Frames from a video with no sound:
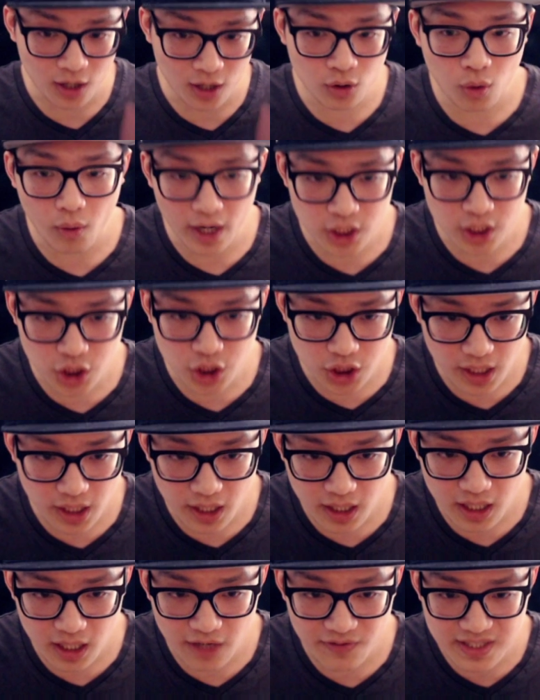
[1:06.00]

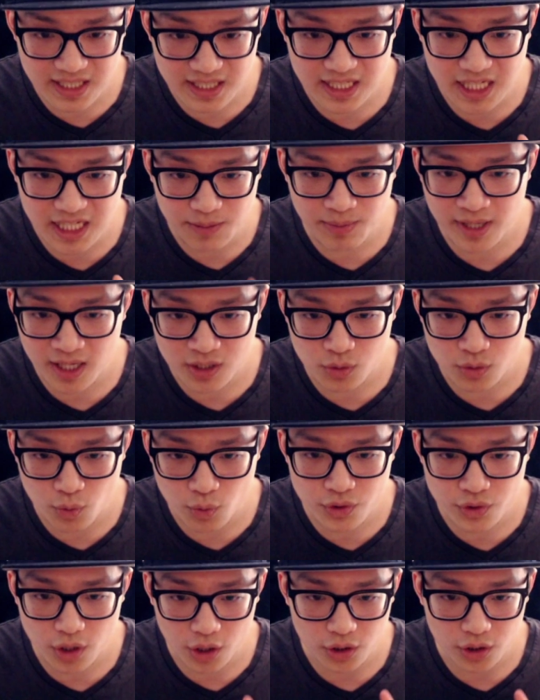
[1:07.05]
questioning if his DPS
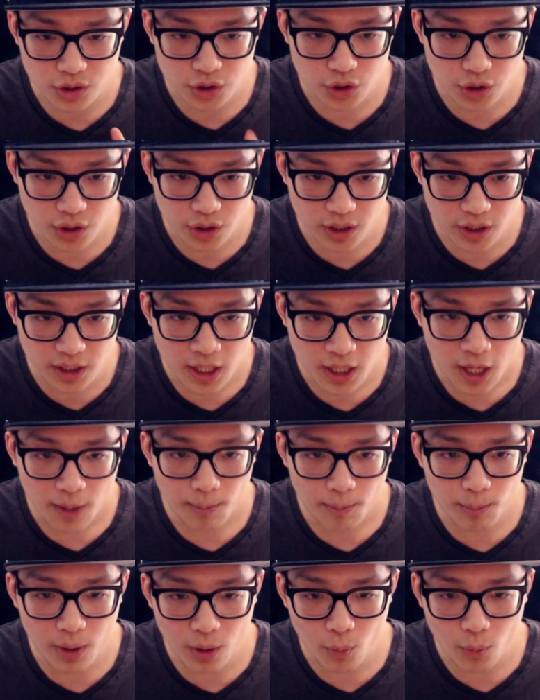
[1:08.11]
runes are good,
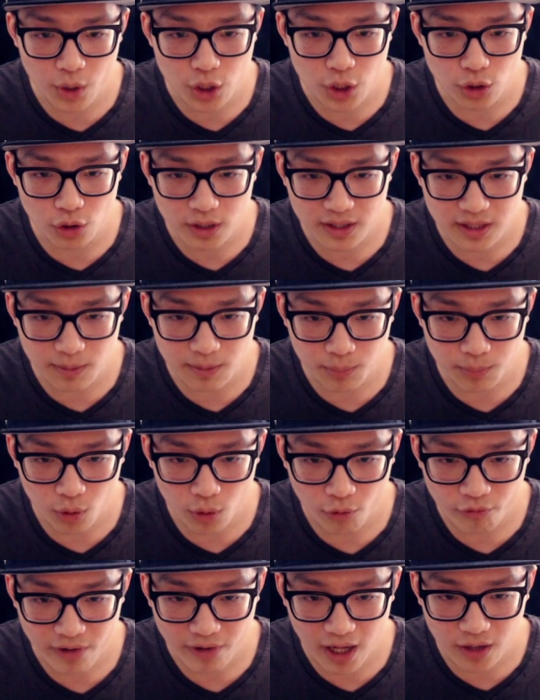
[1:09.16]
but when you look at the
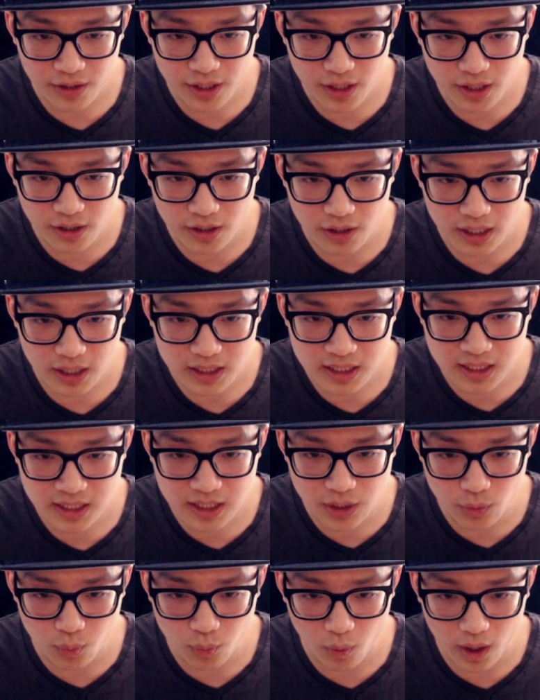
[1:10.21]
profile here,
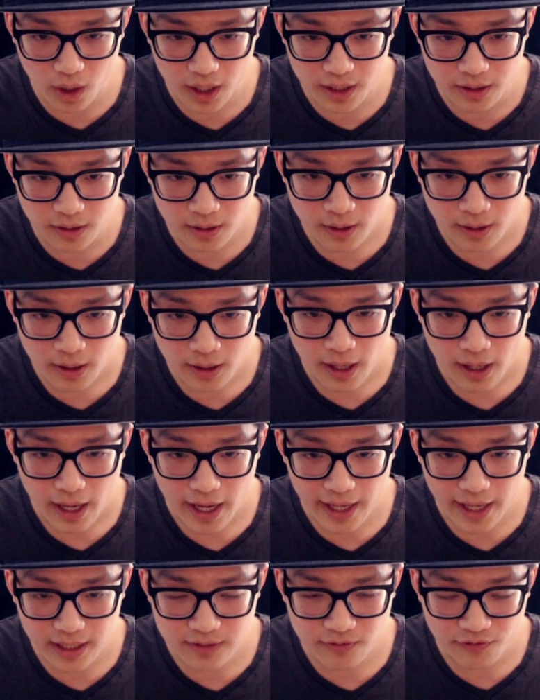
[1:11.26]
C1
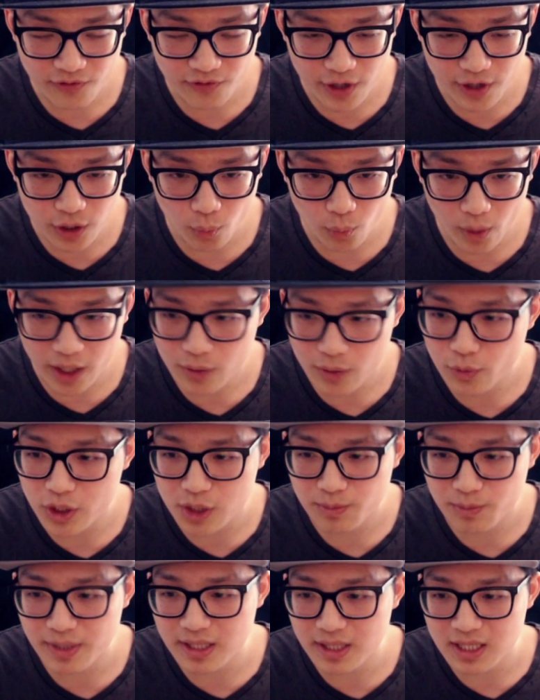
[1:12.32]
and Fighter 1,
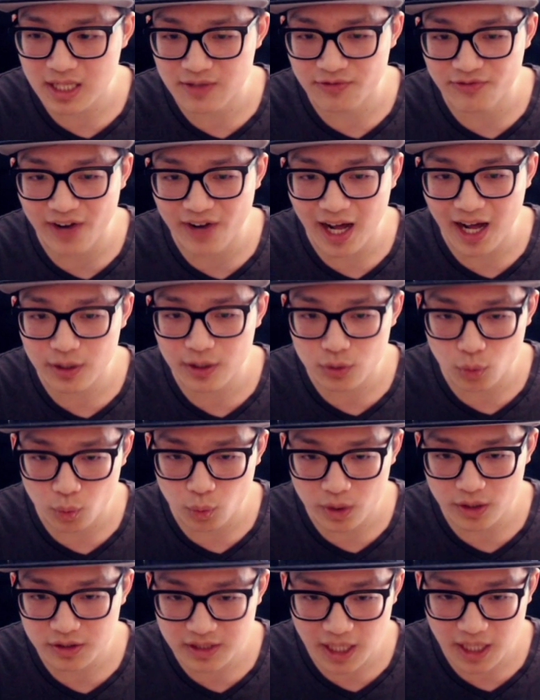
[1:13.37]
which means his Violent
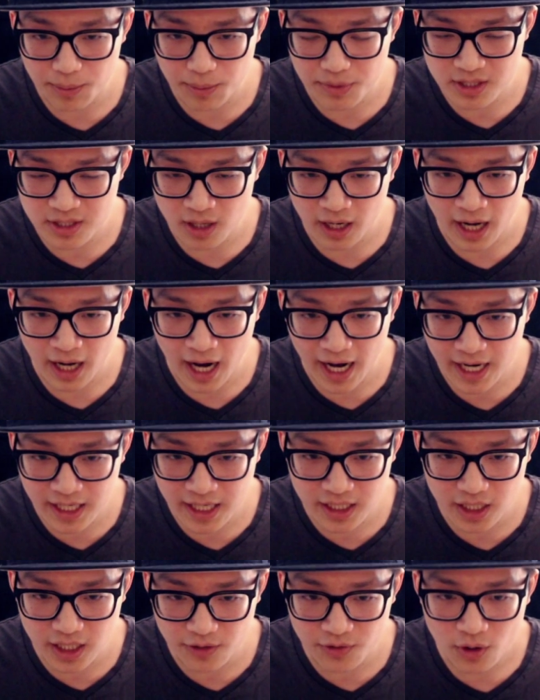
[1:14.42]
Will depth is not high
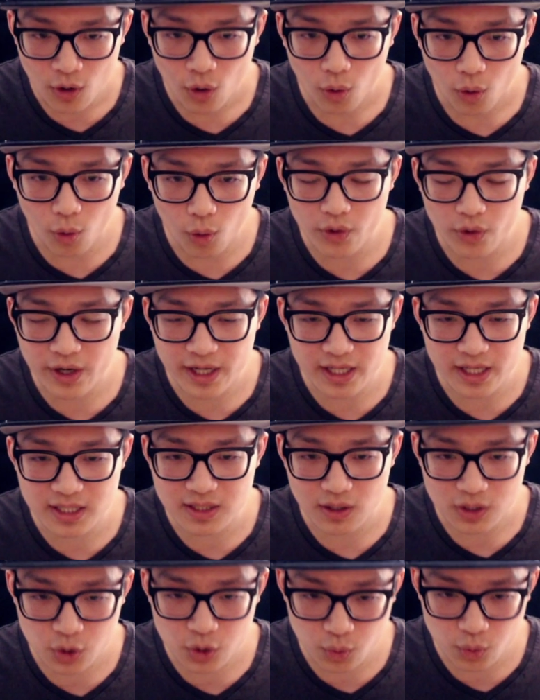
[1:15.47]
enough, or his
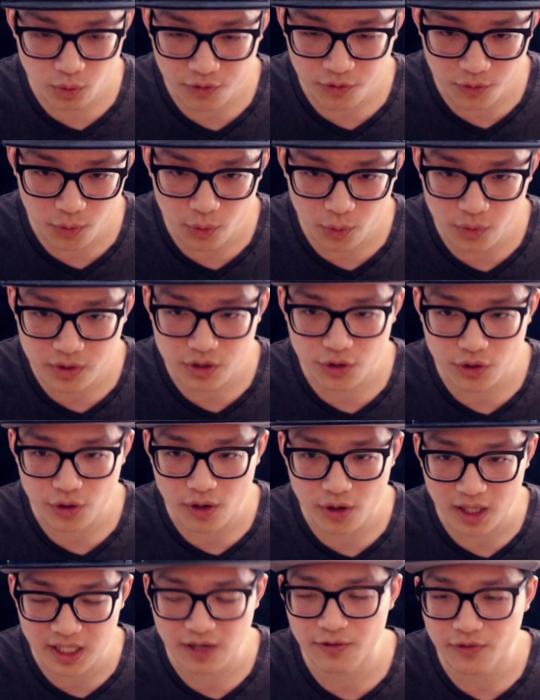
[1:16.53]
Swift runes, you're
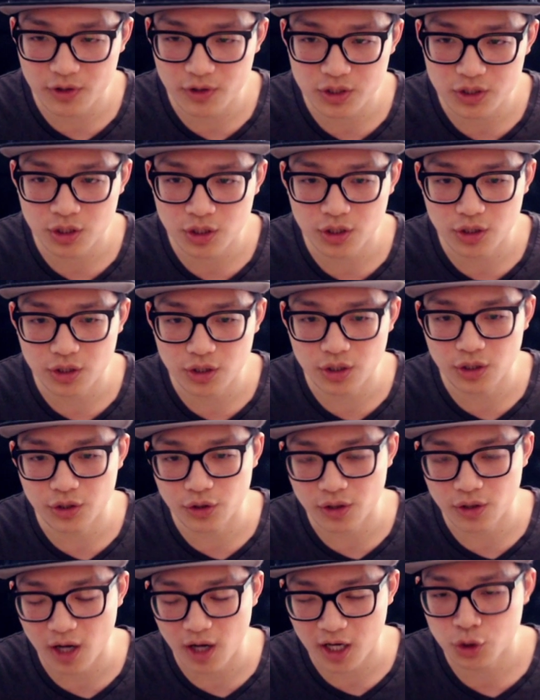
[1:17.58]
not taking first turn,
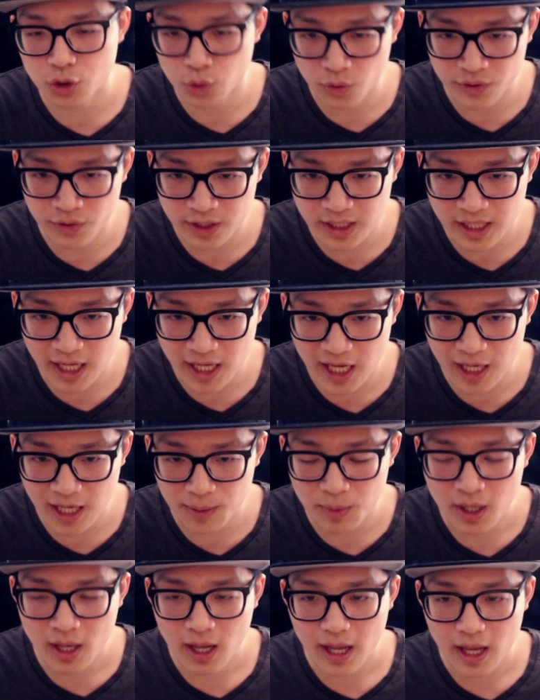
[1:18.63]
you're not controlling the game,
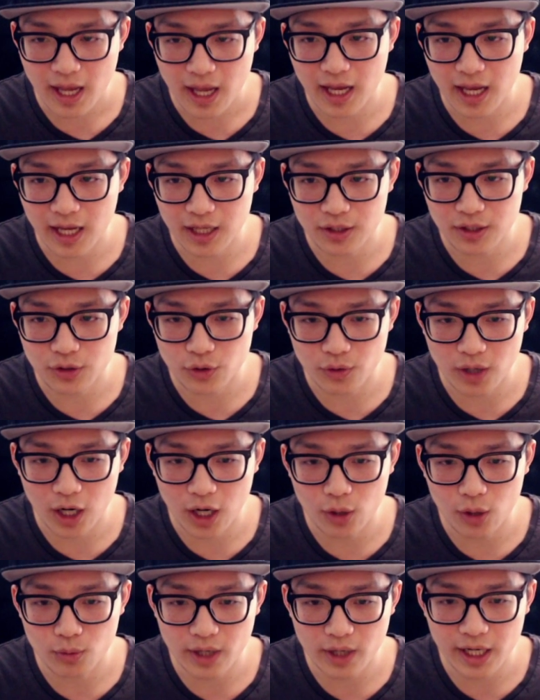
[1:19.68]
and you're
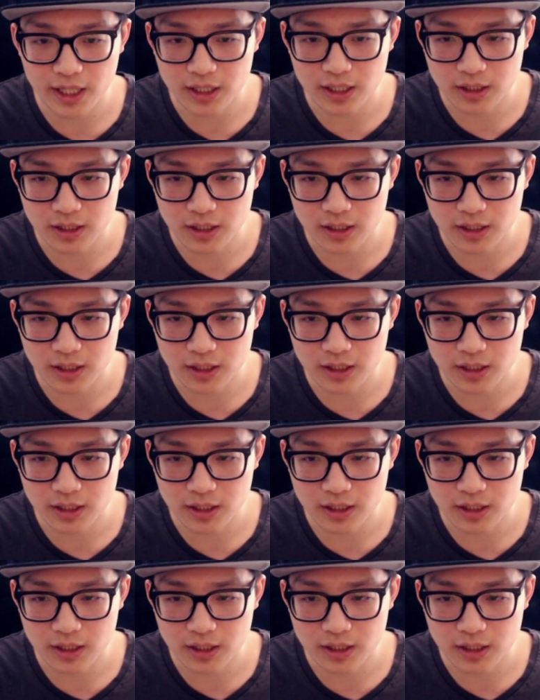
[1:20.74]
outright